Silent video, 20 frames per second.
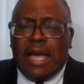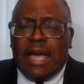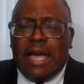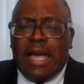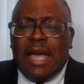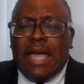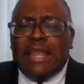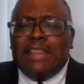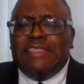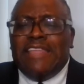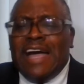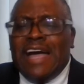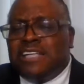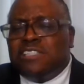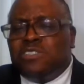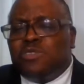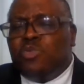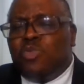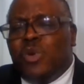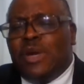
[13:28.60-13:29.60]
And
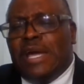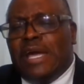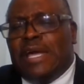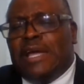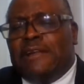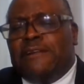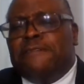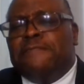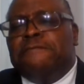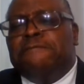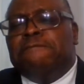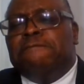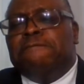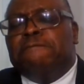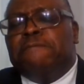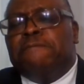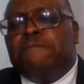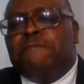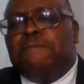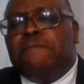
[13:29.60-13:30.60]
that's when
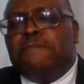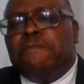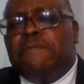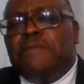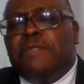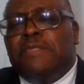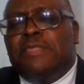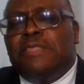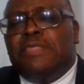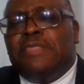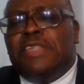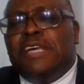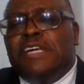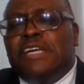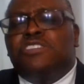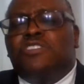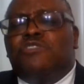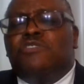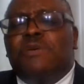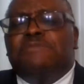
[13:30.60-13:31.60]

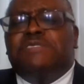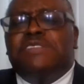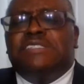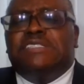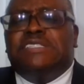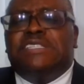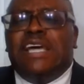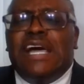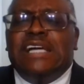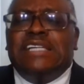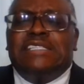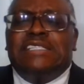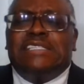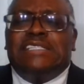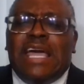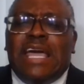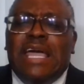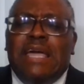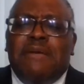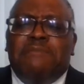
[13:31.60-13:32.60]
this scripture
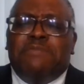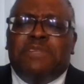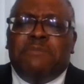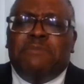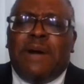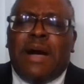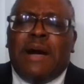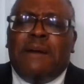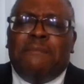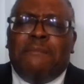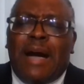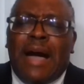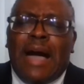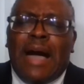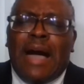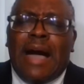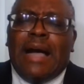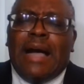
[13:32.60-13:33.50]
text came to my mind.